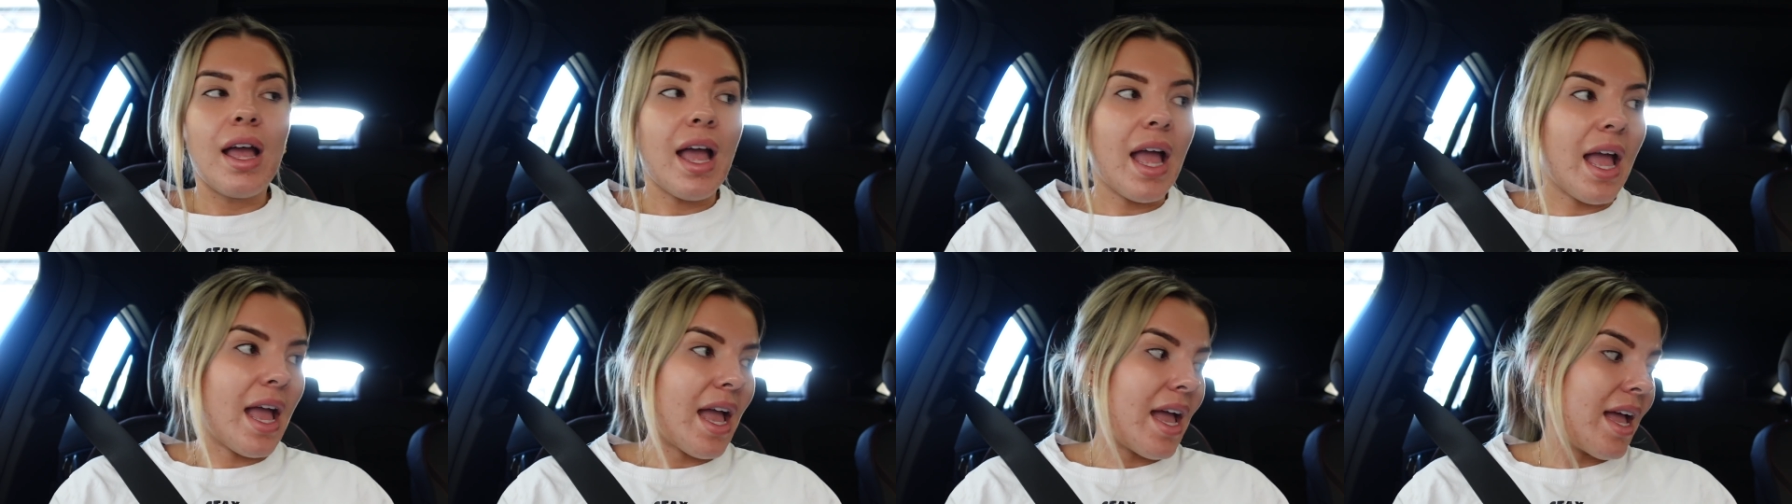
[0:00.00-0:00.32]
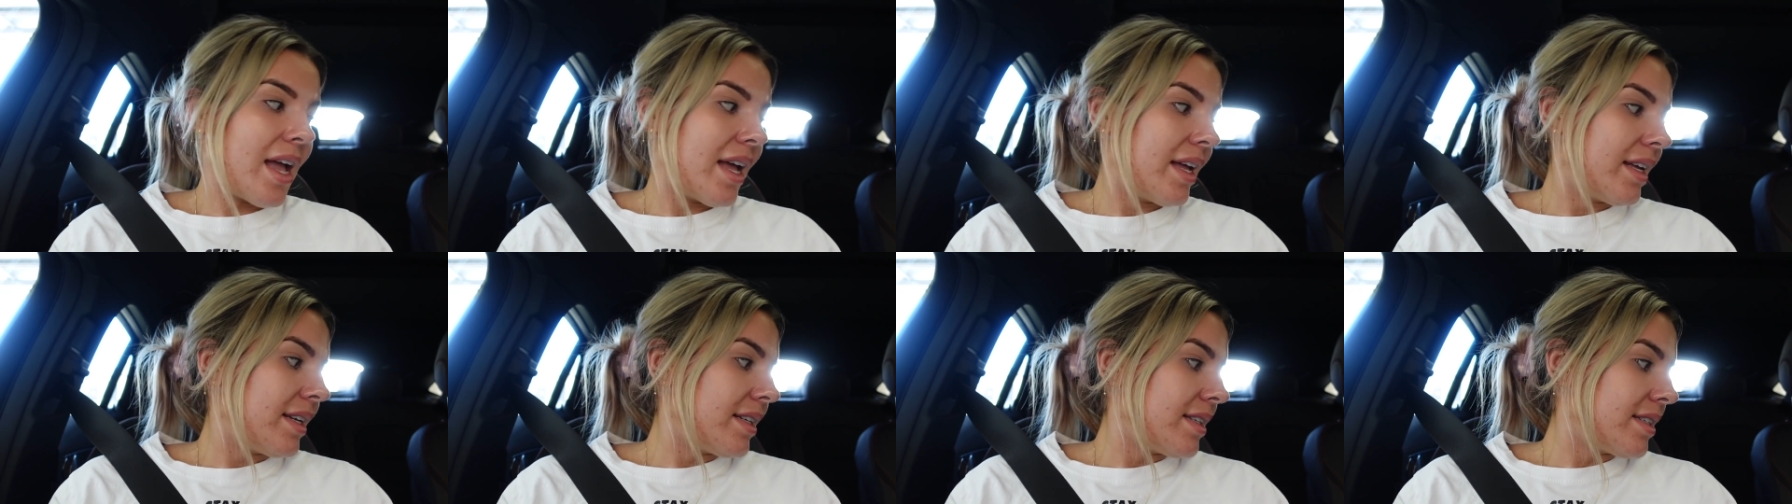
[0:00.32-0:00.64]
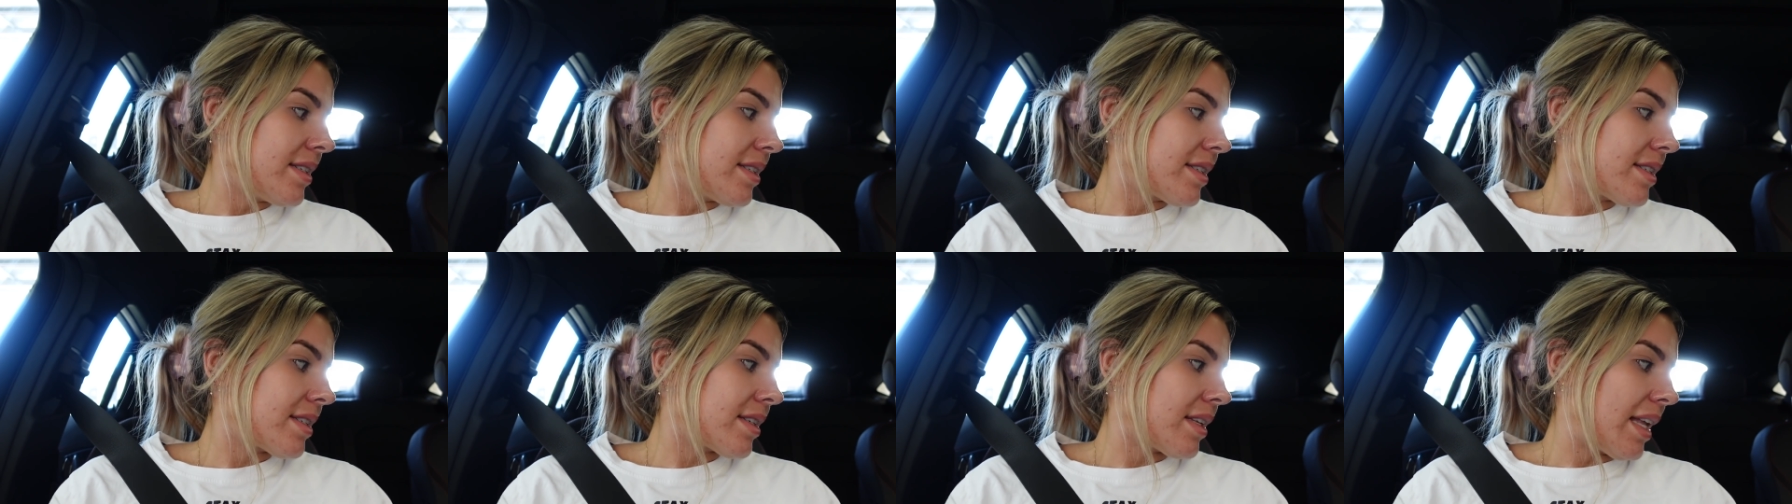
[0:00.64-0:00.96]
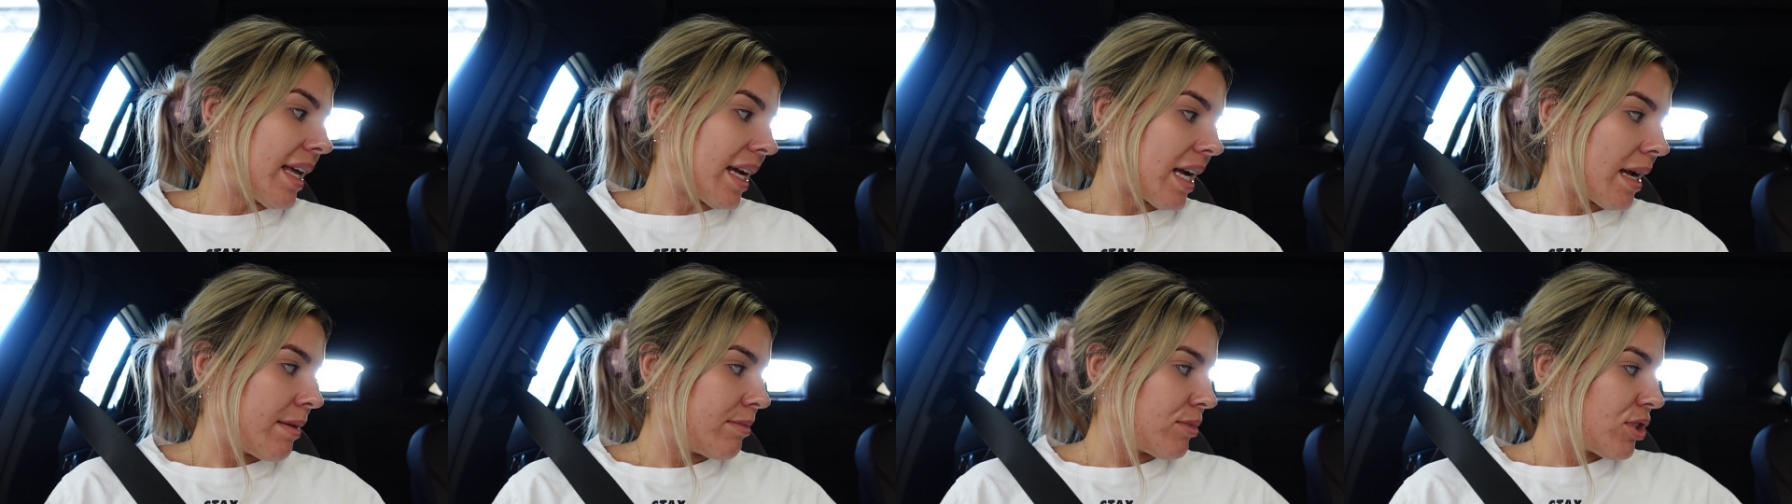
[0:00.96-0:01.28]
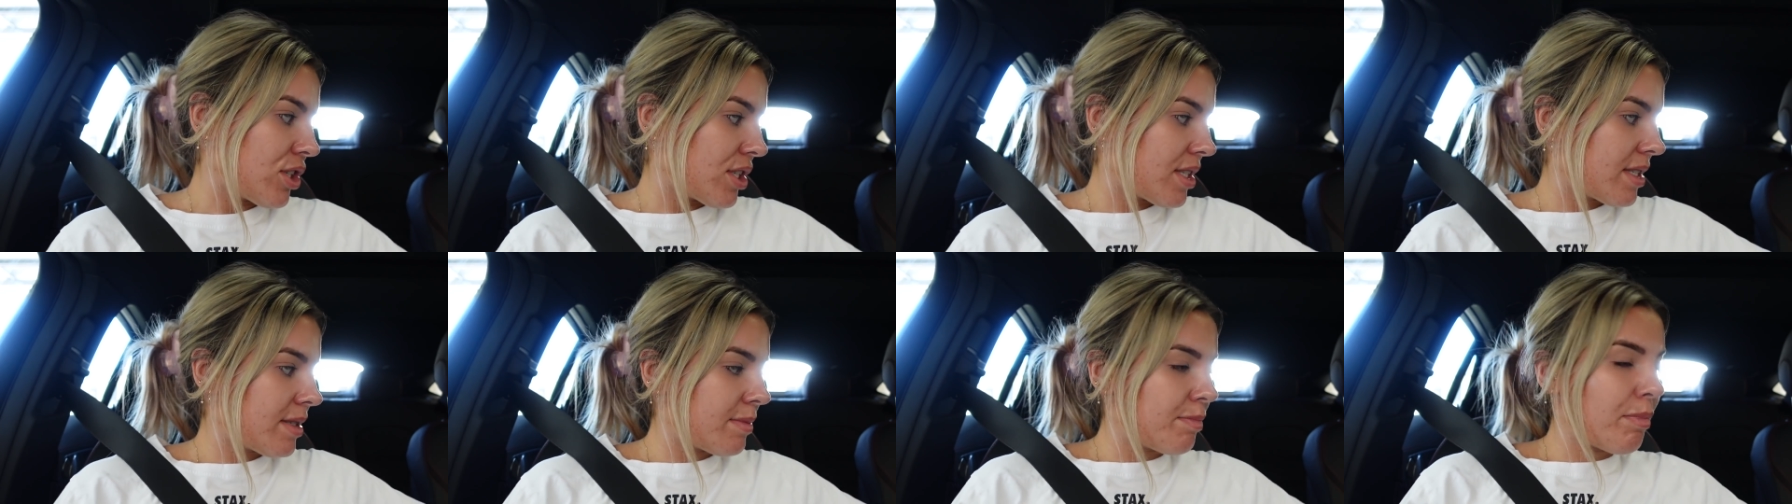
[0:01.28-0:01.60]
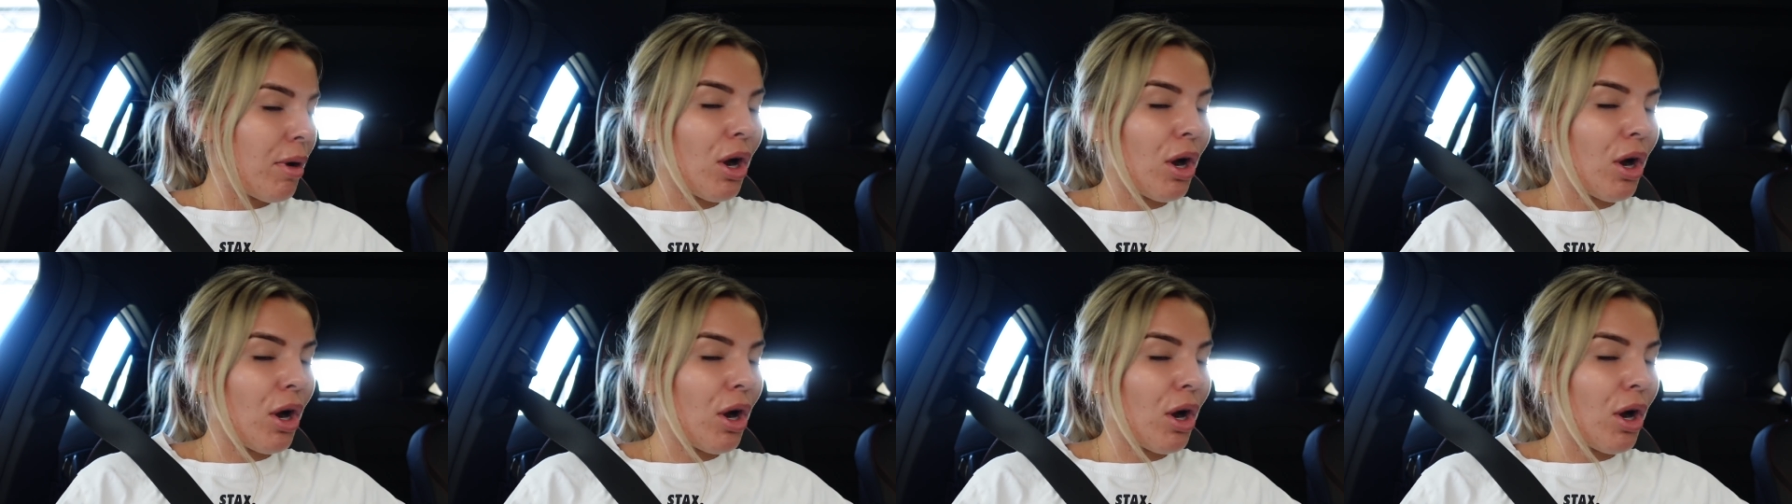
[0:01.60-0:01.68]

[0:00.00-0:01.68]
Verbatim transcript: And like I'm just